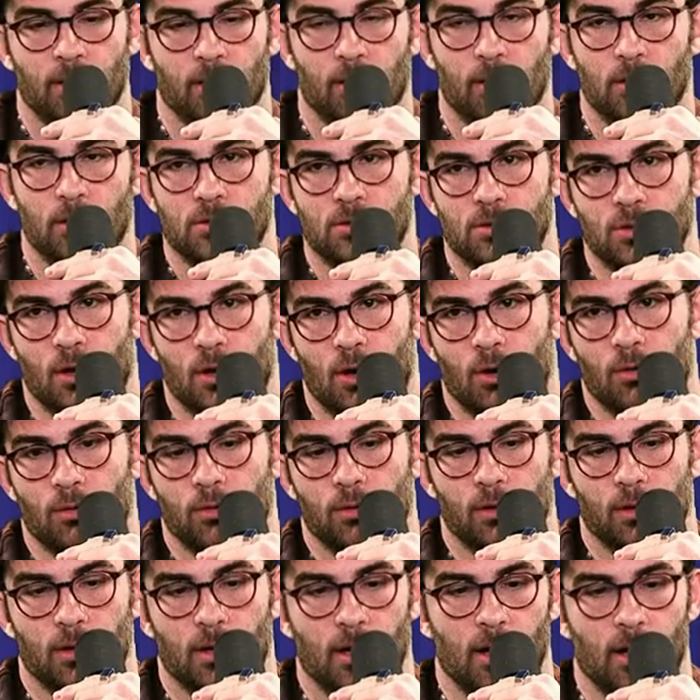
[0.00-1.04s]

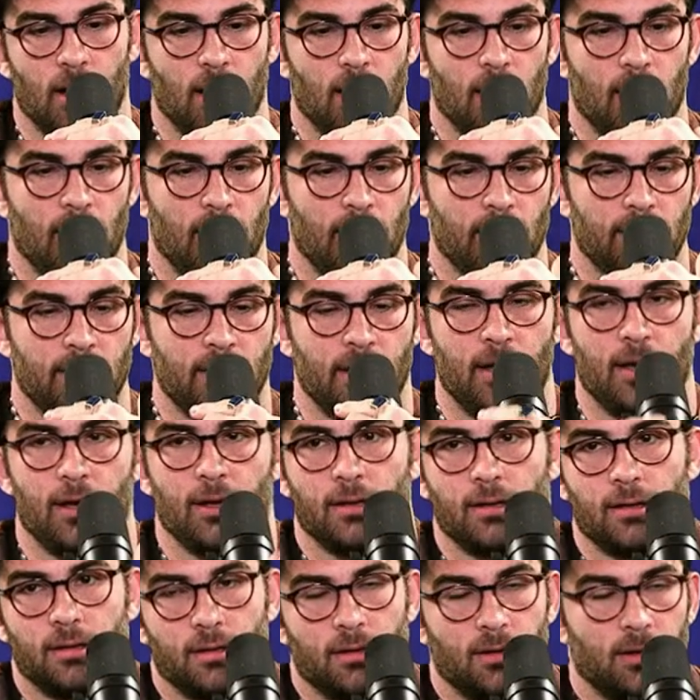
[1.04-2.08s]
also, I
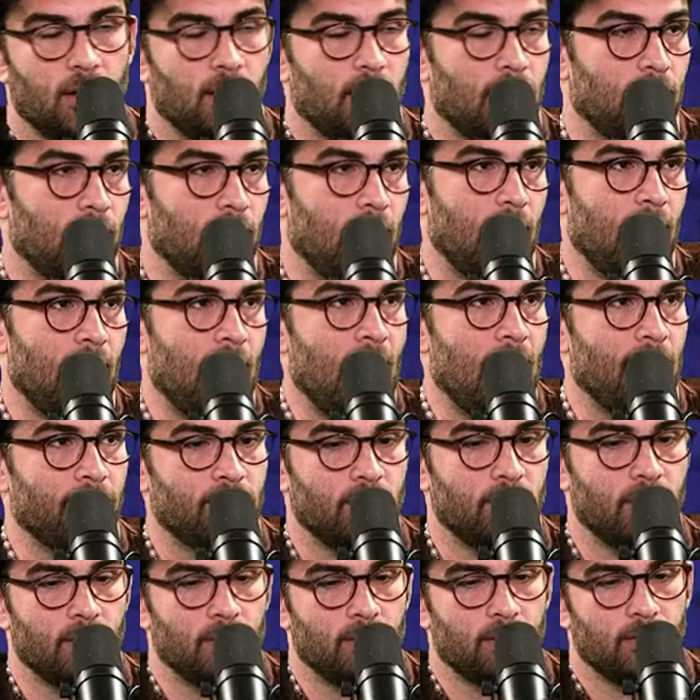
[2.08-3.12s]

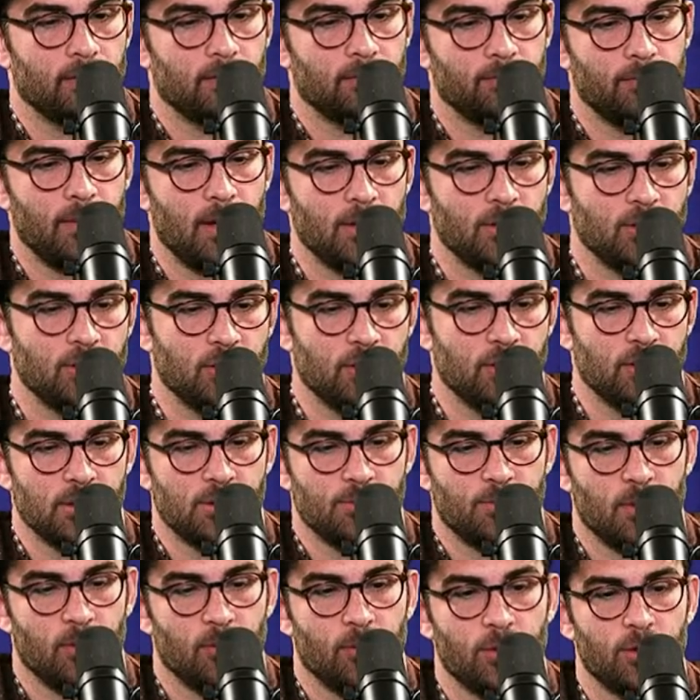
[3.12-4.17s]
have to mention
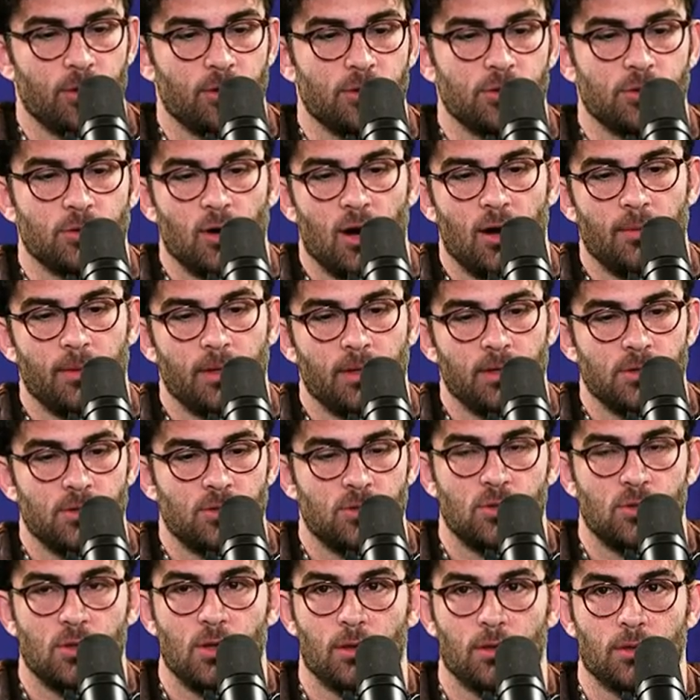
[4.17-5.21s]
this, but what you're describing
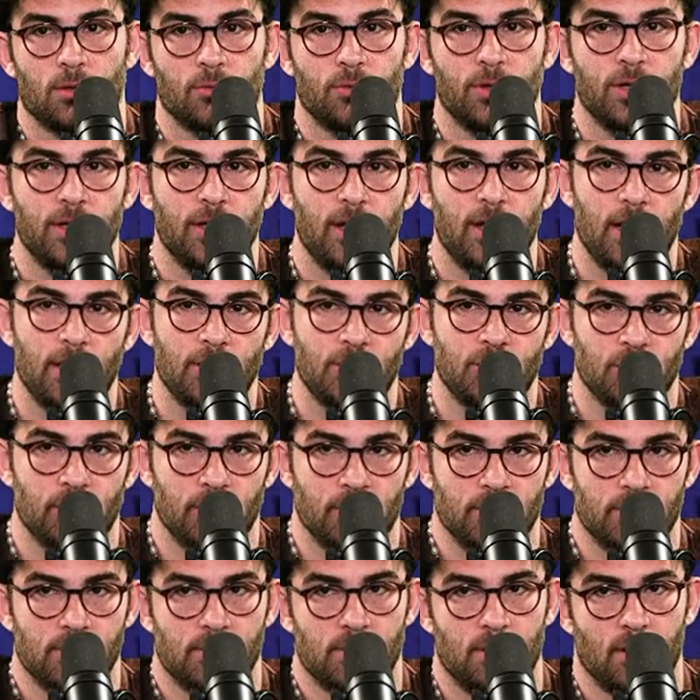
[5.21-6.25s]
is three
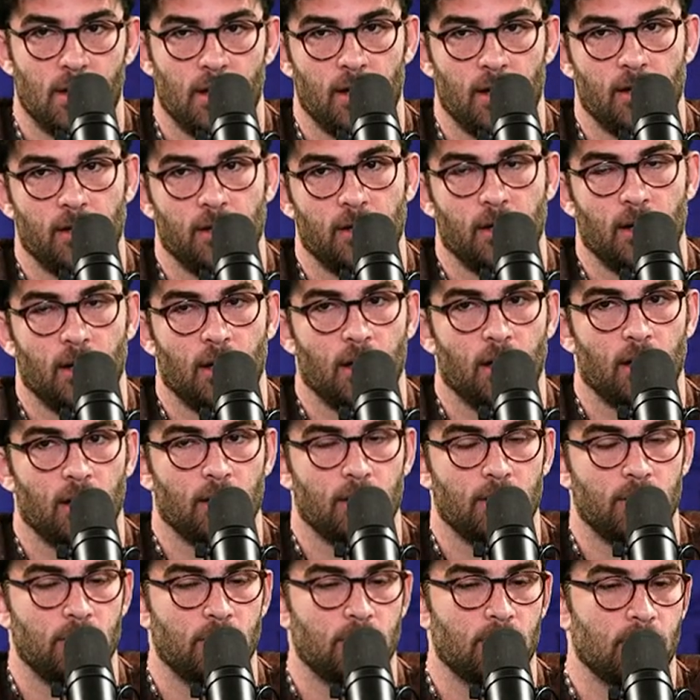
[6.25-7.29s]
nations
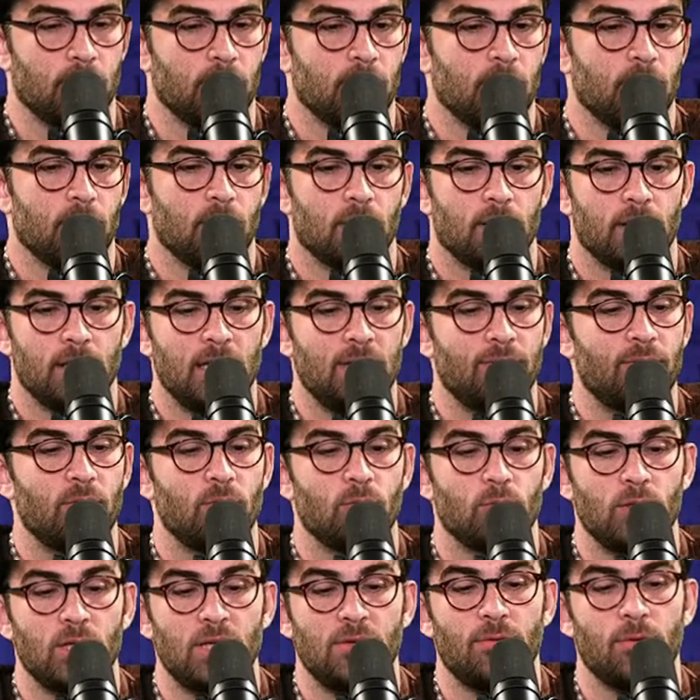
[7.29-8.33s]
that
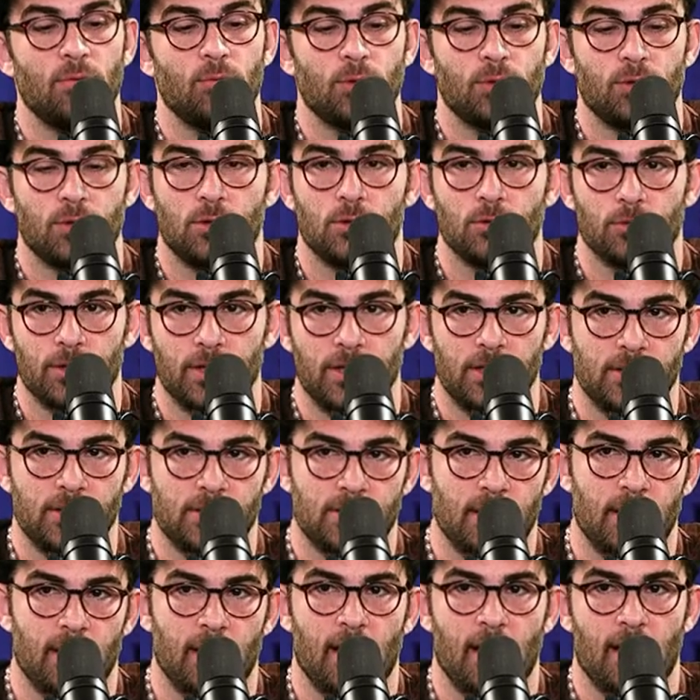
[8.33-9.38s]
even with Greece,
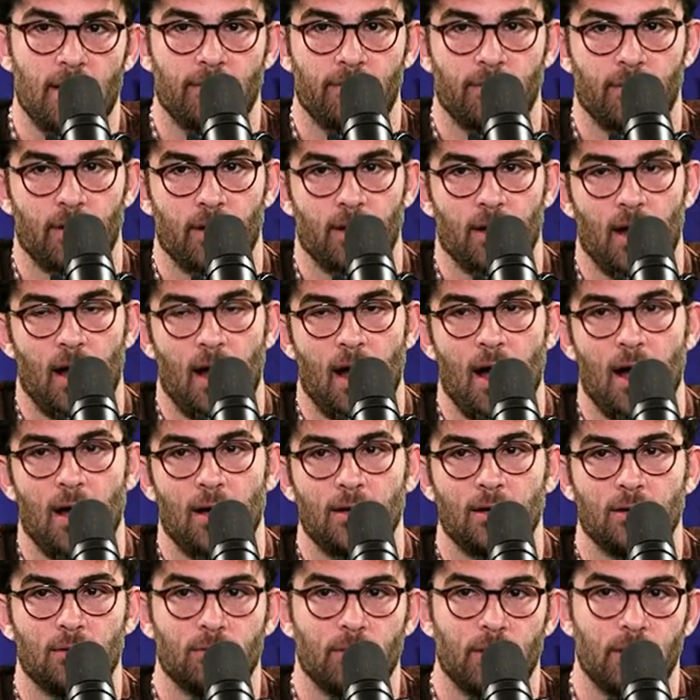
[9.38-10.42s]
that have a
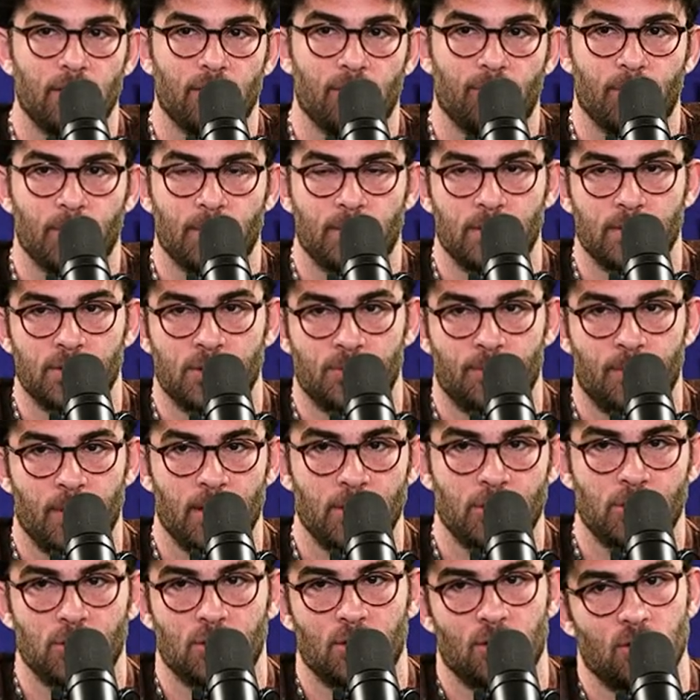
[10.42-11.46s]
higher rate of
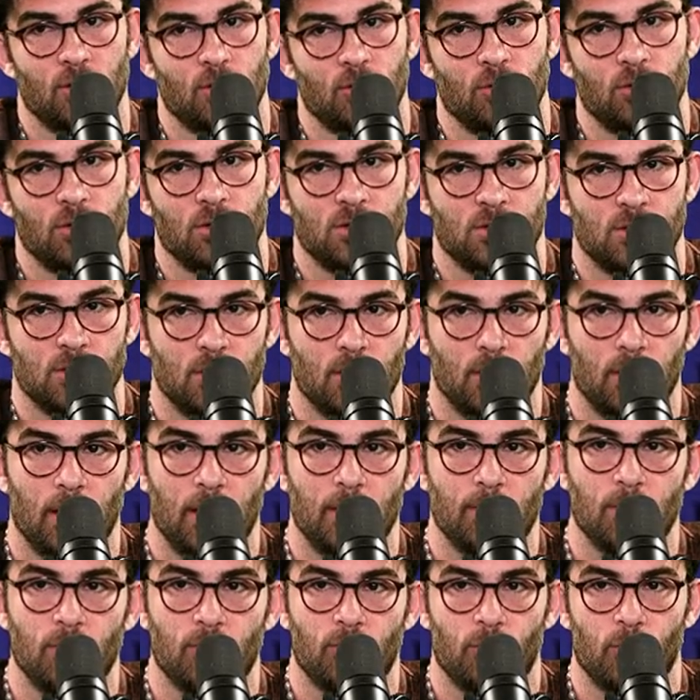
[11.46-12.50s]
participation in unions in the
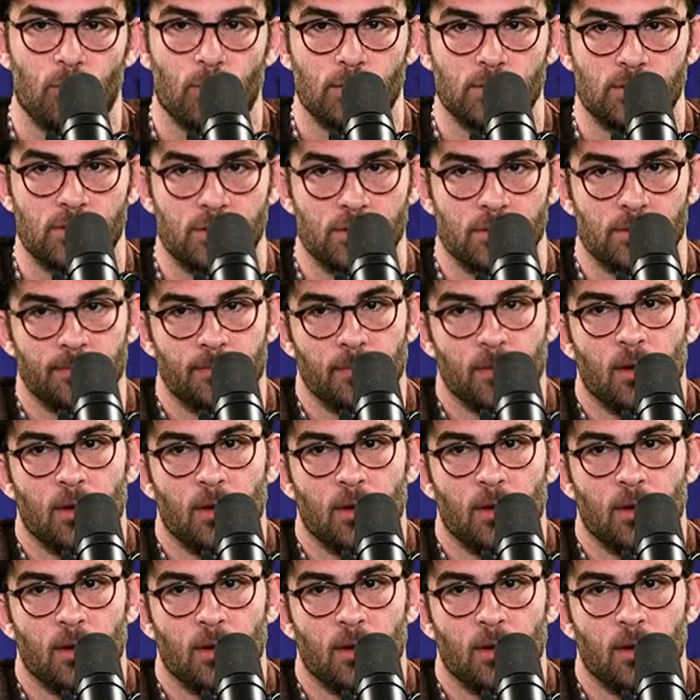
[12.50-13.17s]
labor force,